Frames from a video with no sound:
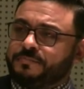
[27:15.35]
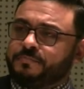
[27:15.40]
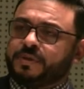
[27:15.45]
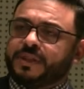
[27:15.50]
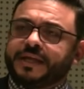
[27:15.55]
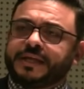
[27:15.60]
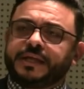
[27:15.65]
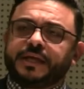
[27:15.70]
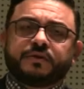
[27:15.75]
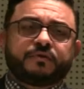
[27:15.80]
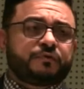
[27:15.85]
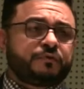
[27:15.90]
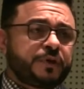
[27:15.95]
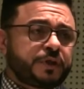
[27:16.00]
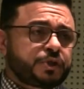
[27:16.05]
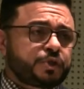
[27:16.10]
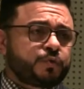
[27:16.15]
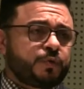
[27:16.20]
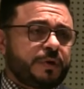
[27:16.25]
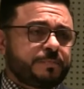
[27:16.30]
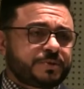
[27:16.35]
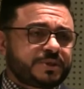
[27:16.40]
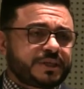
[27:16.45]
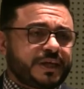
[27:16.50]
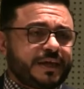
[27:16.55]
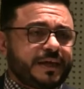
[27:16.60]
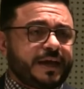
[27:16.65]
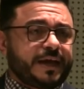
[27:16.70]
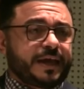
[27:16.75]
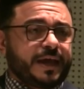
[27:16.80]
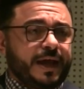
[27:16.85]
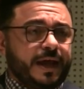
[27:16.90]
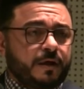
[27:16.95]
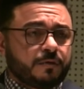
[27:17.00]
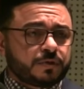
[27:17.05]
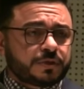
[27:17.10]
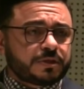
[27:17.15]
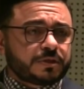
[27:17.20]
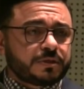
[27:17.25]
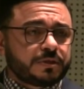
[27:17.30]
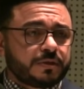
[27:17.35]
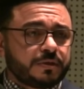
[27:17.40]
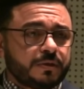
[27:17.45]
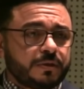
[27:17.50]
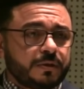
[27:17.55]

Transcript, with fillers: Plenty of Fish website account.